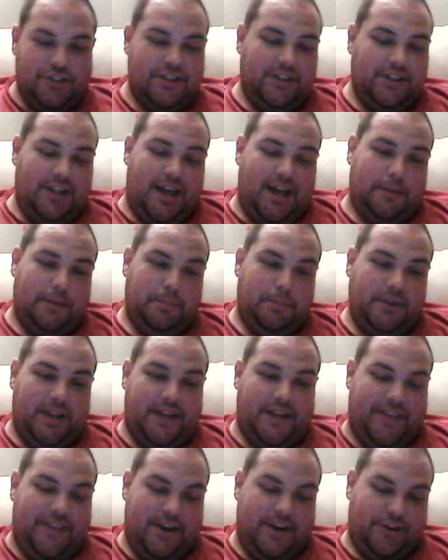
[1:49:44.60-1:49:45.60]
There's just a lot of
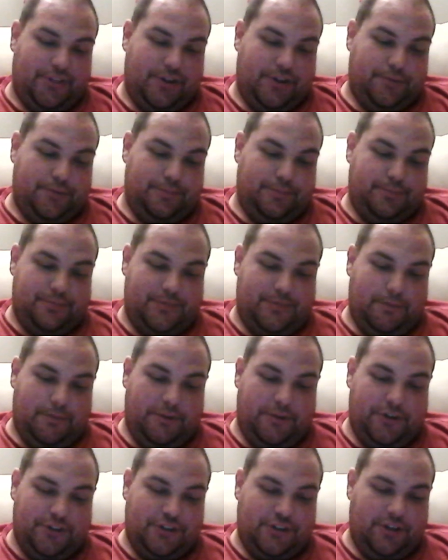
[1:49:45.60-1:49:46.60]
blood there, though.
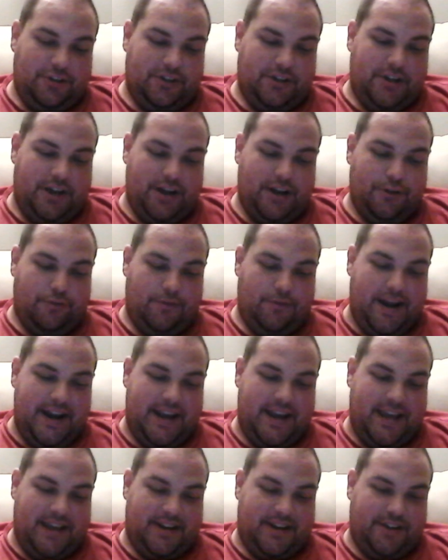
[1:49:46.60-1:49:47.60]
No wonder it's called Caught
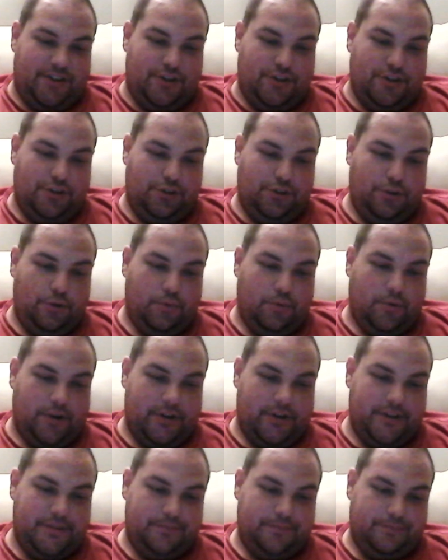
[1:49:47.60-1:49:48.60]
Red-Handed. Good
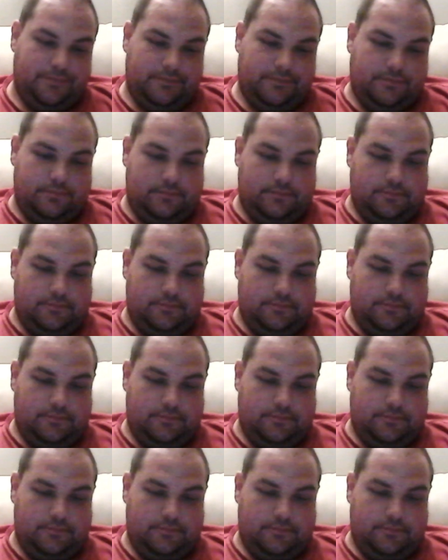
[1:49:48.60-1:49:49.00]
lord.